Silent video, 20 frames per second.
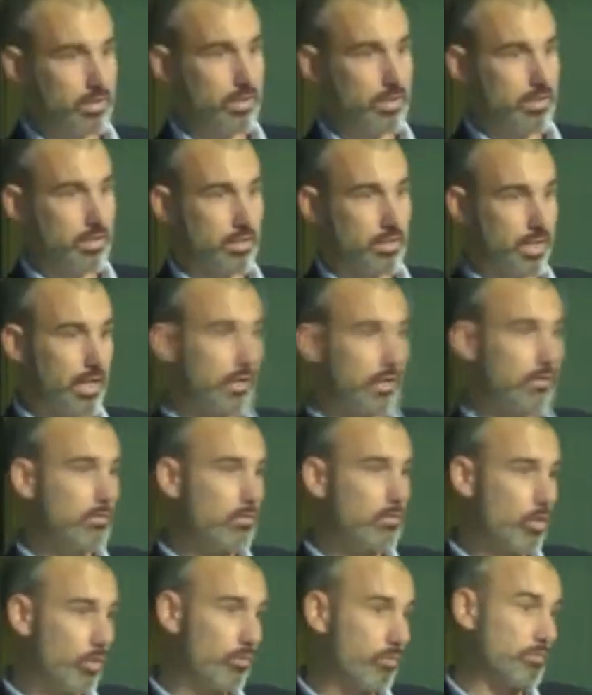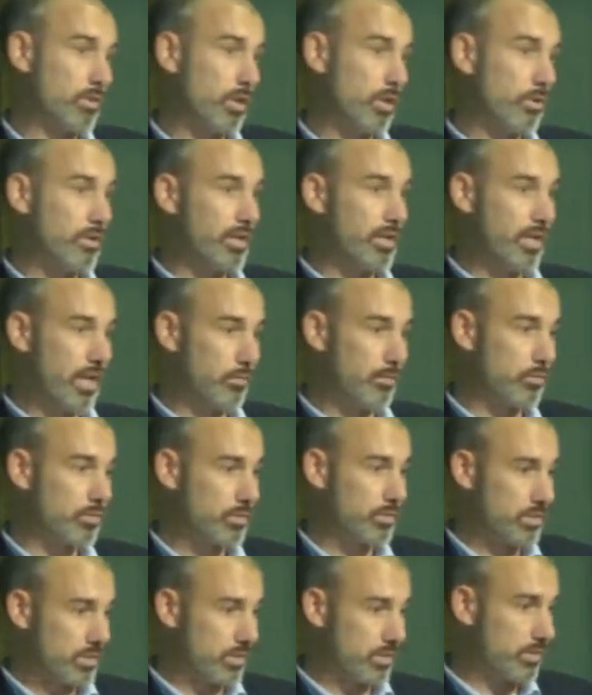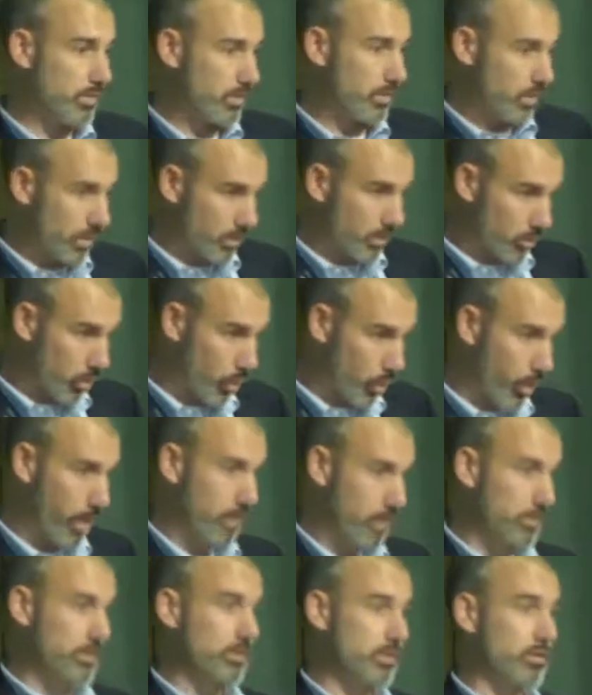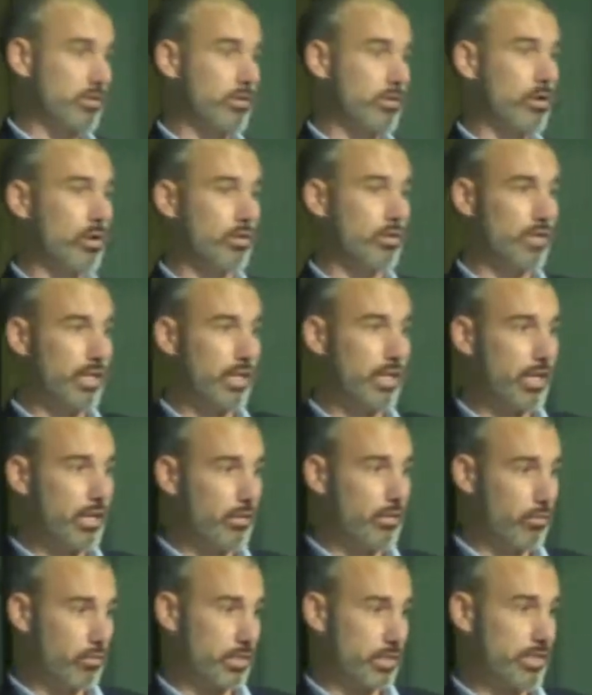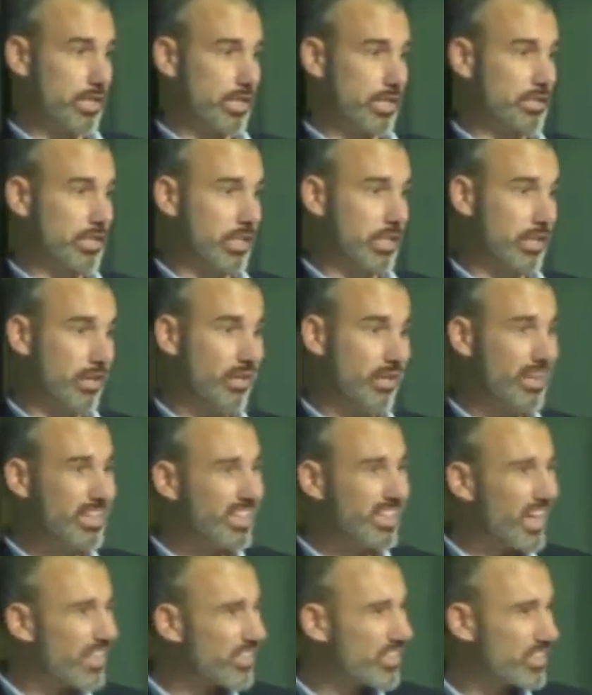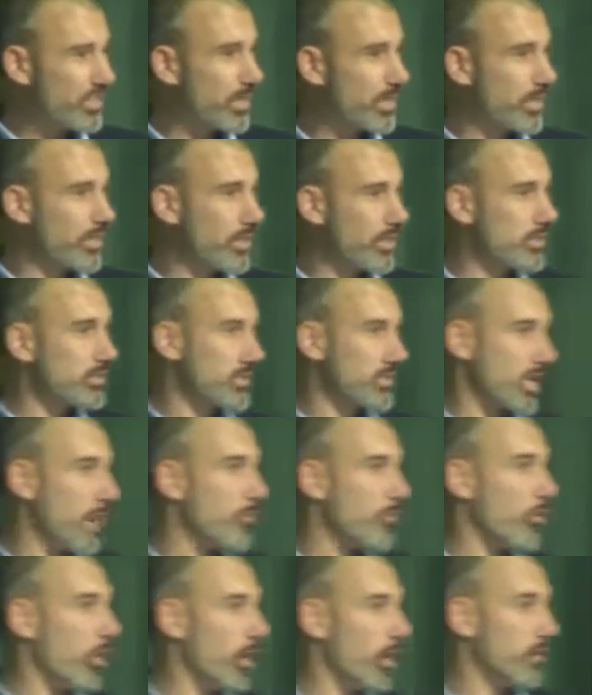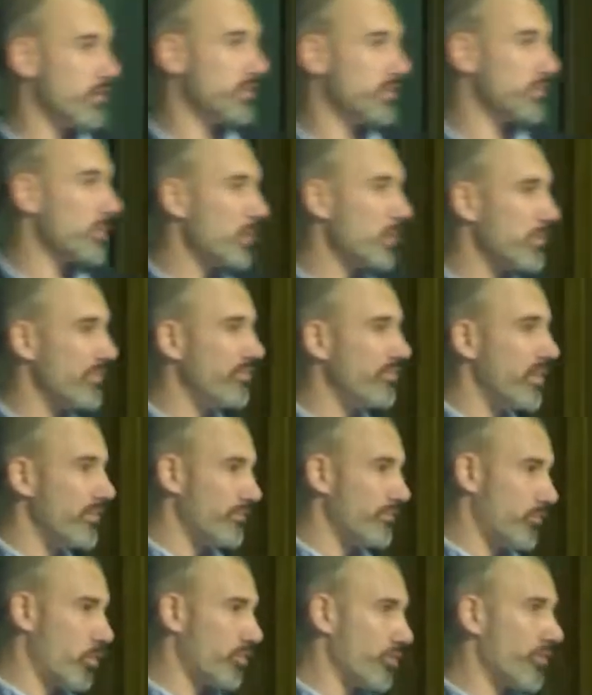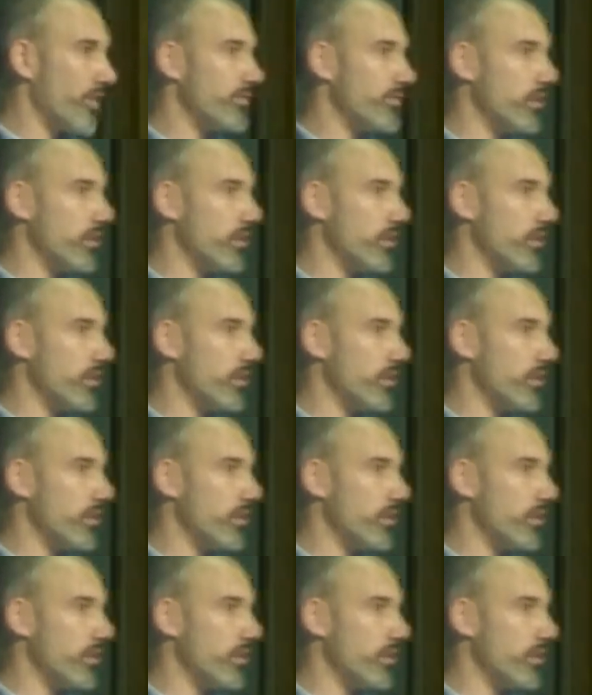then you know it enables the, the wireless call to get in or the text to get in. I think I think there's a couple hundred, there's like maybe five, four or five